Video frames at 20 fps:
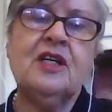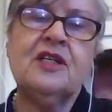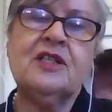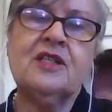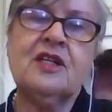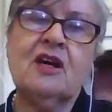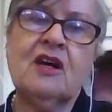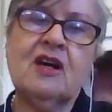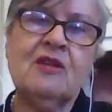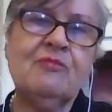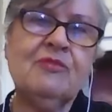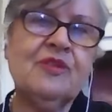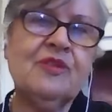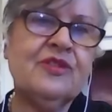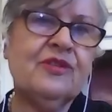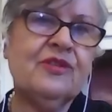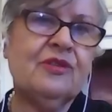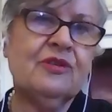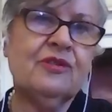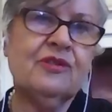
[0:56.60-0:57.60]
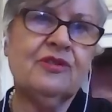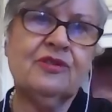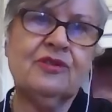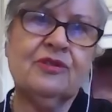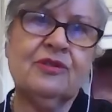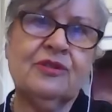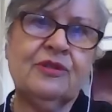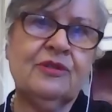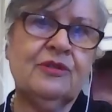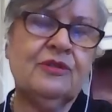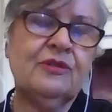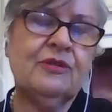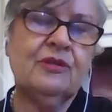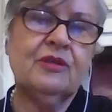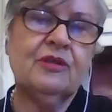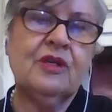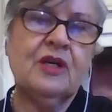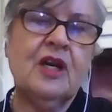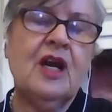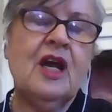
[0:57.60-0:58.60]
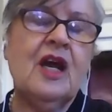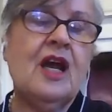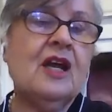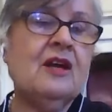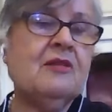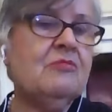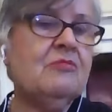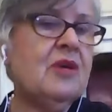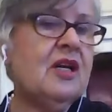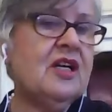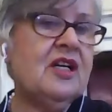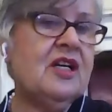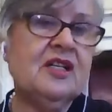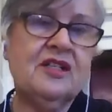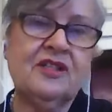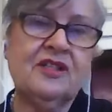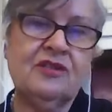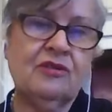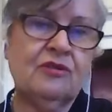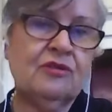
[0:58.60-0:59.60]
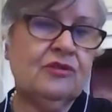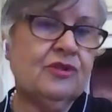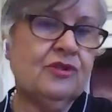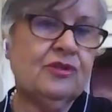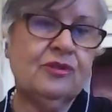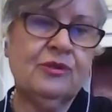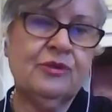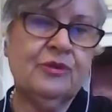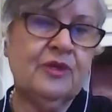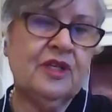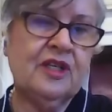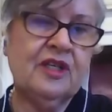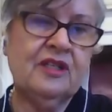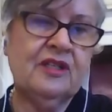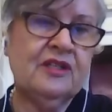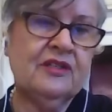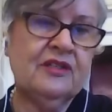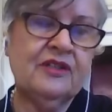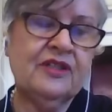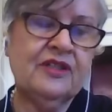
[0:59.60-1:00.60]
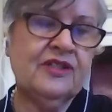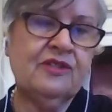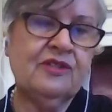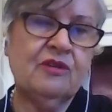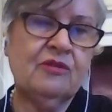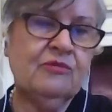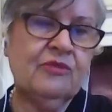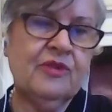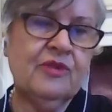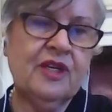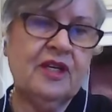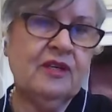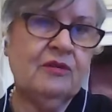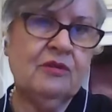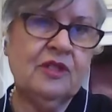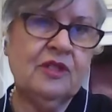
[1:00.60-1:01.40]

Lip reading: Time is not true. And money is not true either. It's not real.